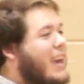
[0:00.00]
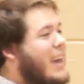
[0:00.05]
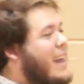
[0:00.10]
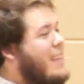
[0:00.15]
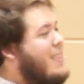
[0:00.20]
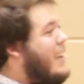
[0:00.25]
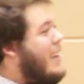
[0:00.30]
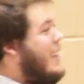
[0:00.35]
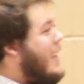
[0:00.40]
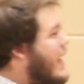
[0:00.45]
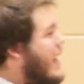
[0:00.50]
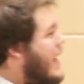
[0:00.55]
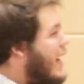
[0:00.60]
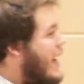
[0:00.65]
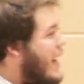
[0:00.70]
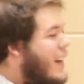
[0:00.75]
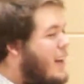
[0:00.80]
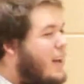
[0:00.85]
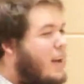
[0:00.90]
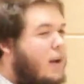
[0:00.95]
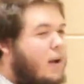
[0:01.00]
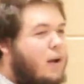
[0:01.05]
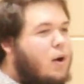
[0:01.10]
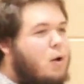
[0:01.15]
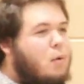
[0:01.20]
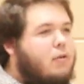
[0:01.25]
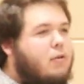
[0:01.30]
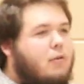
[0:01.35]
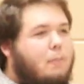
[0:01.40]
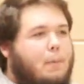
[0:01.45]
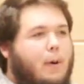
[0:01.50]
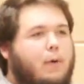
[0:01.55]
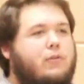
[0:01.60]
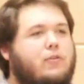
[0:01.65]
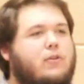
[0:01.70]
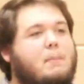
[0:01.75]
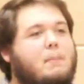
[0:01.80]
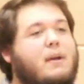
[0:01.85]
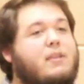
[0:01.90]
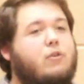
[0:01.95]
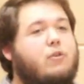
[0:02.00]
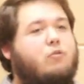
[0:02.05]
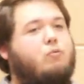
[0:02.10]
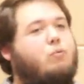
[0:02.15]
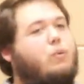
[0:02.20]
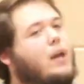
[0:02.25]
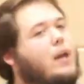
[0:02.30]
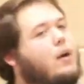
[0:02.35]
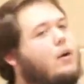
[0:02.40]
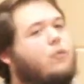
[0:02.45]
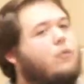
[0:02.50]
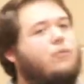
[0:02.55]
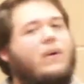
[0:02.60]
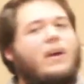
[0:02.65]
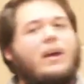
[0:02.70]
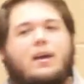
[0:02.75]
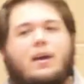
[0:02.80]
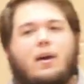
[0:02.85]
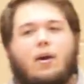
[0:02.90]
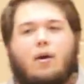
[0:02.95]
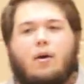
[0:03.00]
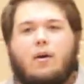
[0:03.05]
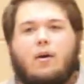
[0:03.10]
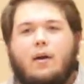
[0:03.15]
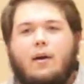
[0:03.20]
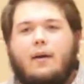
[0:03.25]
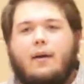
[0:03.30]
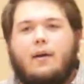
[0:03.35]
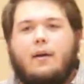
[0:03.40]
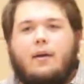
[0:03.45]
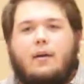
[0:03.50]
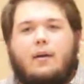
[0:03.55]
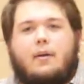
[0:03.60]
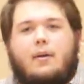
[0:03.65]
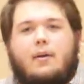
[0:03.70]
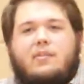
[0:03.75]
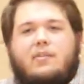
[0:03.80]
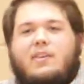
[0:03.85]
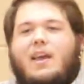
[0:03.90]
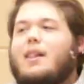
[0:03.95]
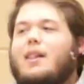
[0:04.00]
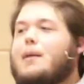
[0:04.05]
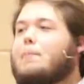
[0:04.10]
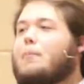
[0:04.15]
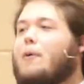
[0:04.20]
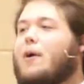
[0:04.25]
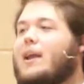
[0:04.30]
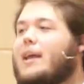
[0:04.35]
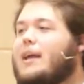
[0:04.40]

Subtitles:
at the king, who was supposed to be this regal figure, celebrating